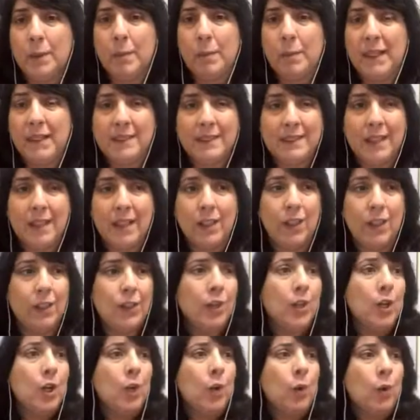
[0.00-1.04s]

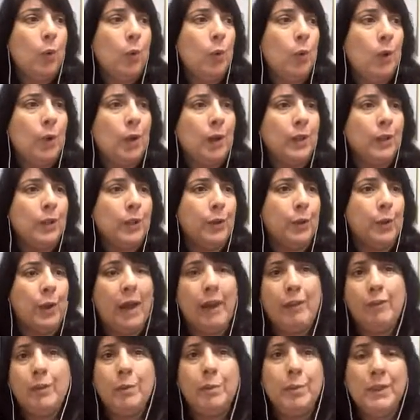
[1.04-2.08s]
bestseller, or,
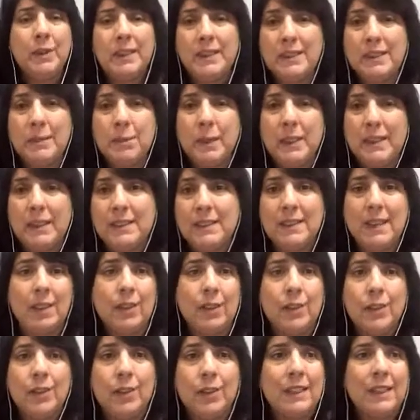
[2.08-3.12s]
every book is a
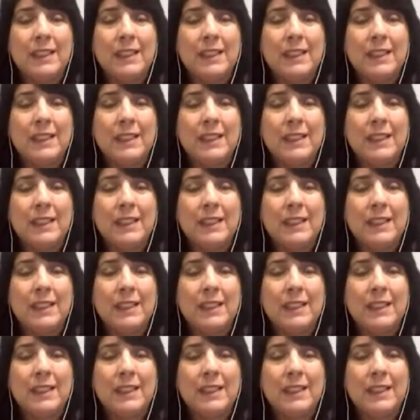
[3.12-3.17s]
bestseller.